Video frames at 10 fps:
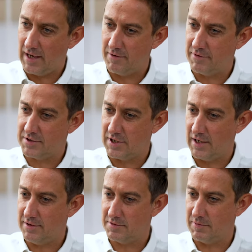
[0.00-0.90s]
down the
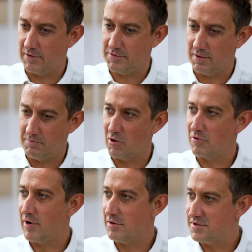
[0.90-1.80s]
chain as well, so
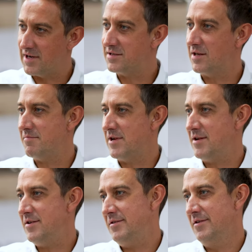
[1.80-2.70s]
micros and
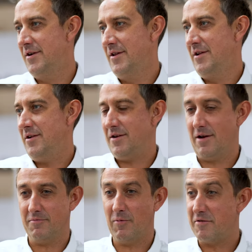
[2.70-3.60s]
SMEs, you
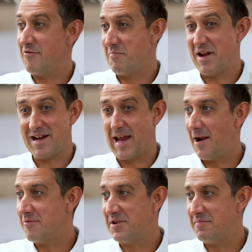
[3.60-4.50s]
know, whether it be
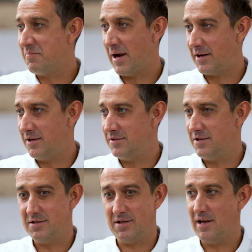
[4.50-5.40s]
accounting
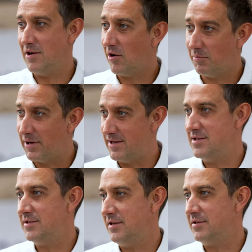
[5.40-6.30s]
packages,
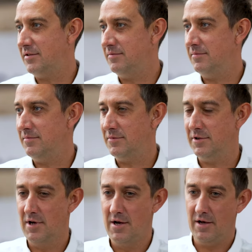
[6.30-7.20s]
ERP
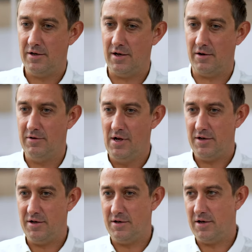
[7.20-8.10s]
systems, you know,
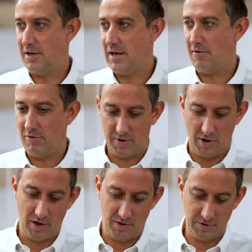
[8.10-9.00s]
you can now look
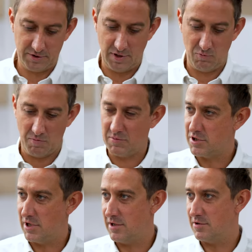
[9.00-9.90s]
at and see what
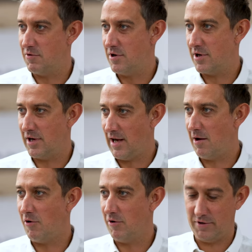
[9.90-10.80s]
machine's working,
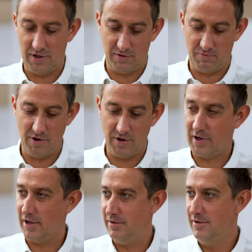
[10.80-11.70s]
how hard it's
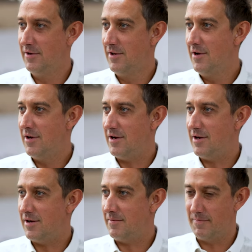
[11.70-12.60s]
working.
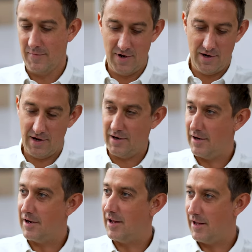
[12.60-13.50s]
And what
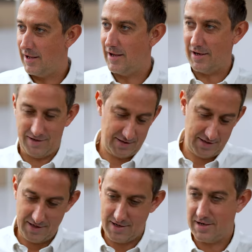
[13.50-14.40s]
temperature is in the
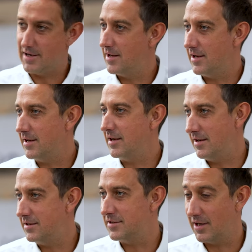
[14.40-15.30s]
workshop.
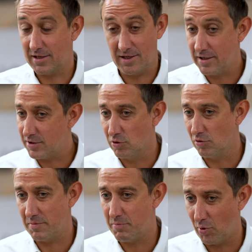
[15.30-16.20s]
Exactly, and it's
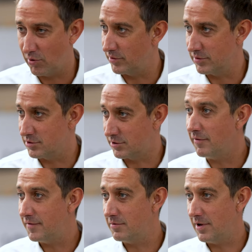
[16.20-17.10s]
all important
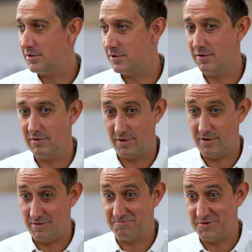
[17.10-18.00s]
stuff to ensure
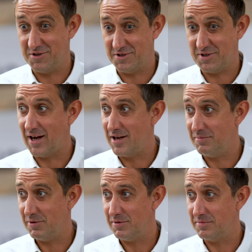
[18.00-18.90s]
that you're
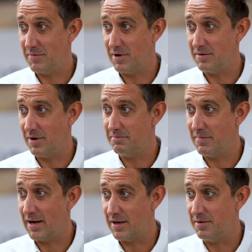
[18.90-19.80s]
sustainable and
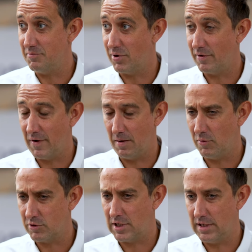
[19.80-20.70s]
making profit, a
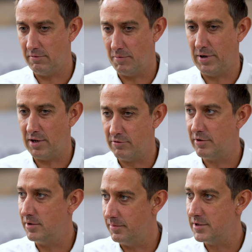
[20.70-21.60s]
much clearer picture
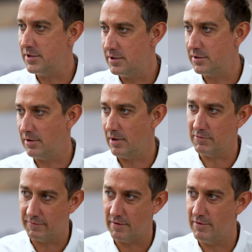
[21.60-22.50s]
on your business, so that
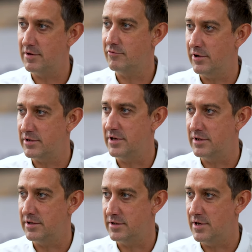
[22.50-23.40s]
was very
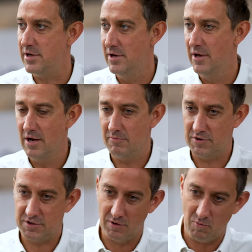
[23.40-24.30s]
interesting to see. Yeah.
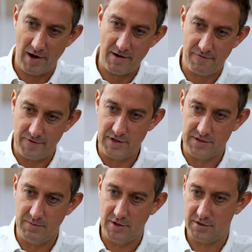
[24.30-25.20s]
We're still waiting for
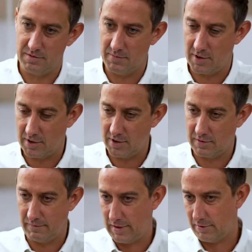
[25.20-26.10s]
these emerging
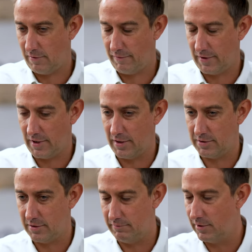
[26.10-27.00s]
markets of
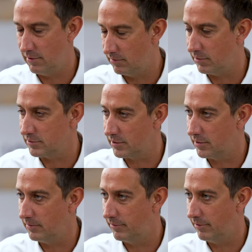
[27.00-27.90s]
electrification and renewables to
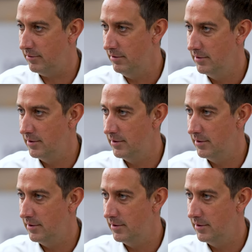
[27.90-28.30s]
come through.